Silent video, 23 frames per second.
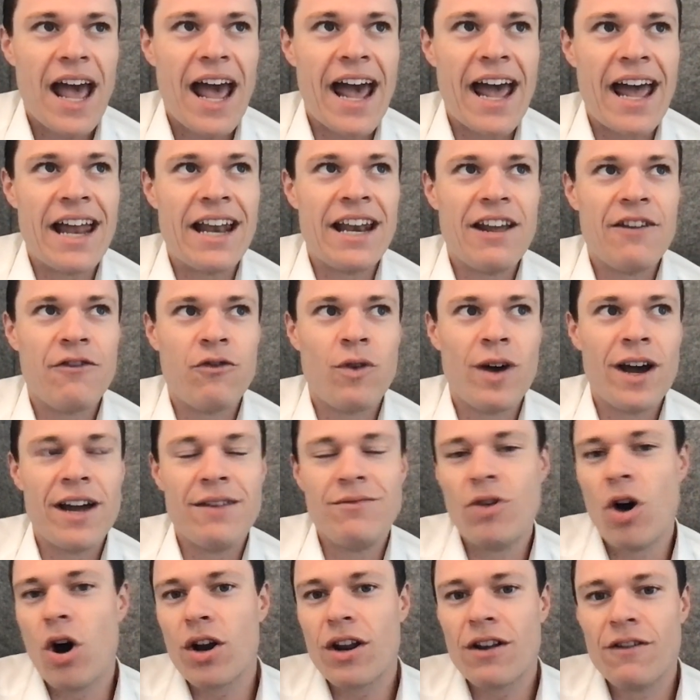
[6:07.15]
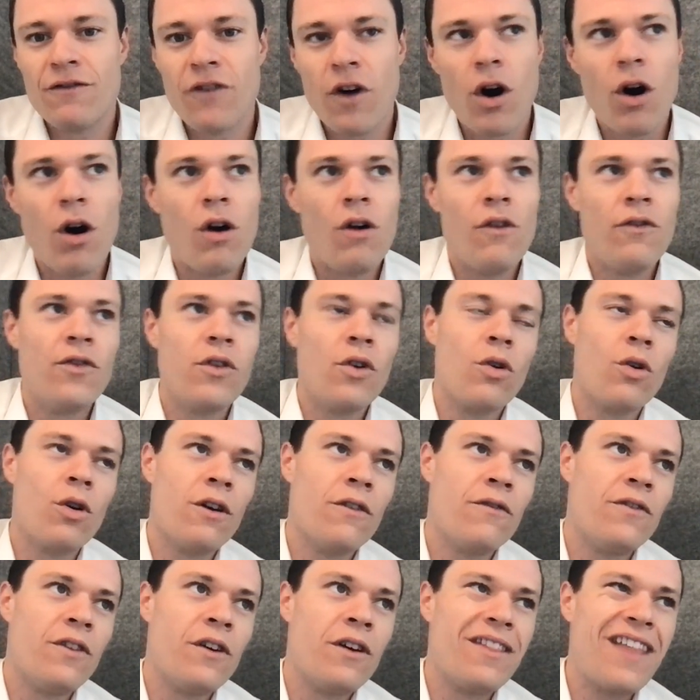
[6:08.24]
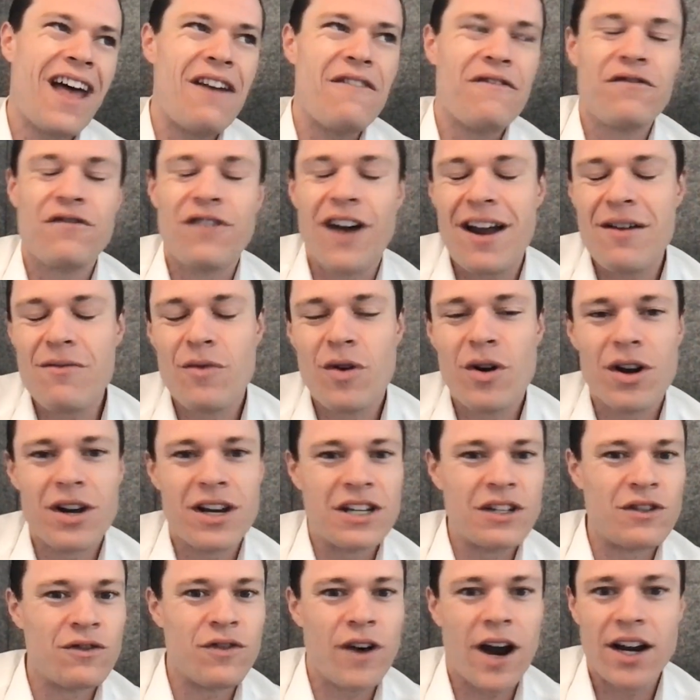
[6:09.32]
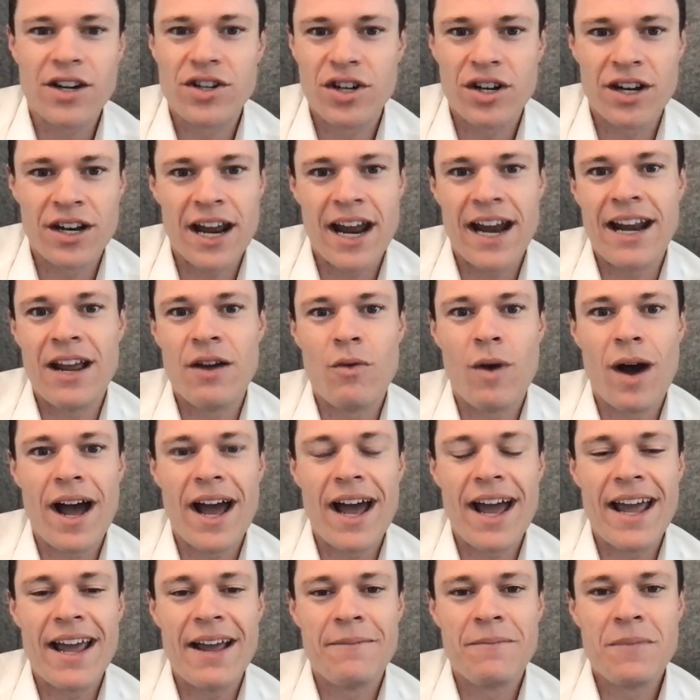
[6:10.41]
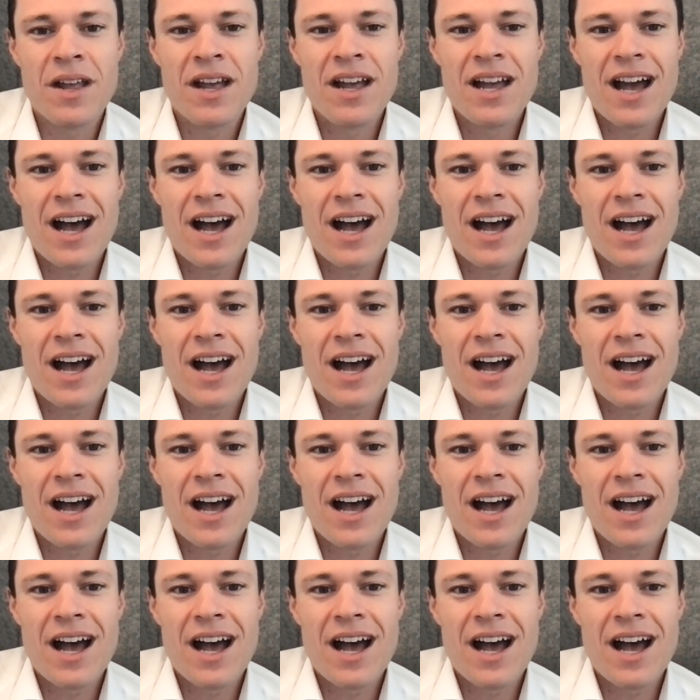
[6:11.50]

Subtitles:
And if we're not involved, or if that framework is fractured in any way,